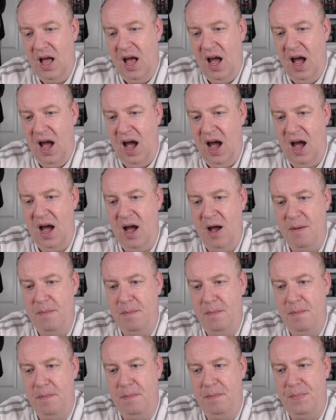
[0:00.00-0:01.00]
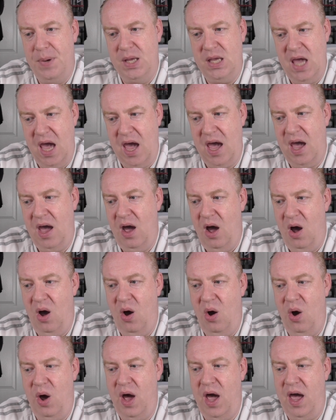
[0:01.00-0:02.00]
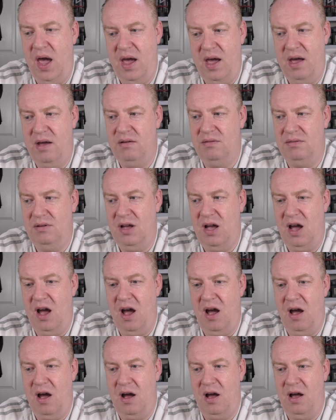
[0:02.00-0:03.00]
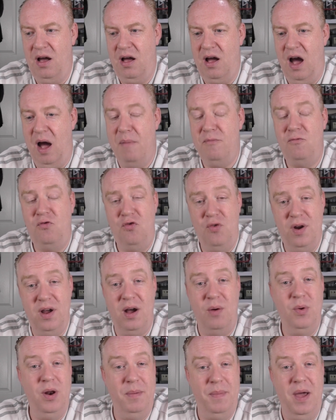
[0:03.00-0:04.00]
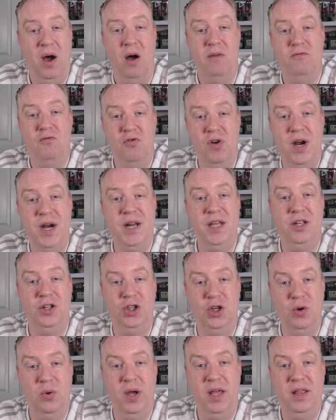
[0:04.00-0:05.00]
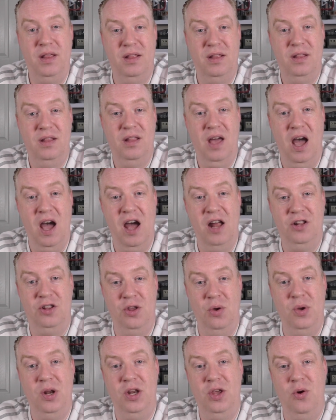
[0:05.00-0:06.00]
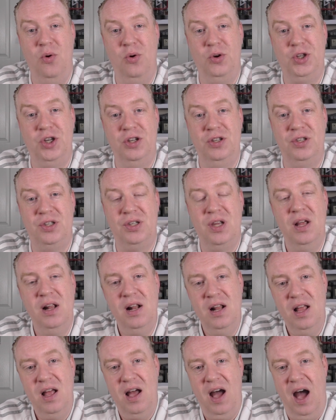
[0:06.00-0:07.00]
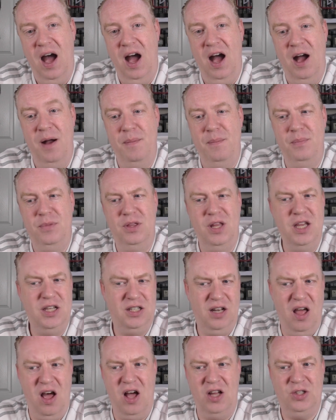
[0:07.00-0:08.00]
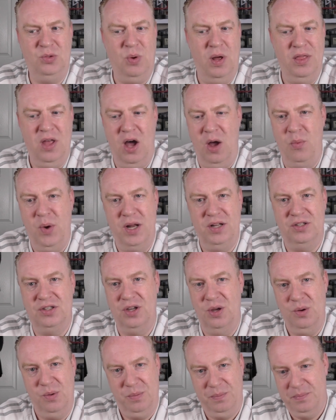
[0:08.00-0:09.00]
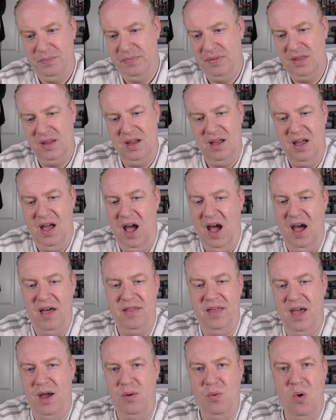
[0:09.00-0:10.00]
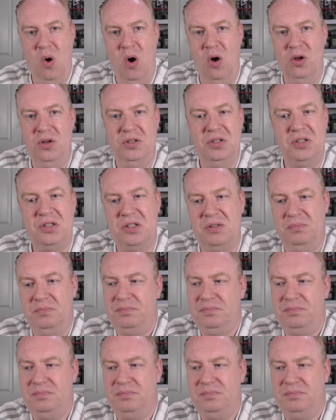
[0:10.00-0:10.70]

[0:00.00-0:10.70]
But yeah, I will admit I'm really enjoying doing the auctions. This last one that I went to, there was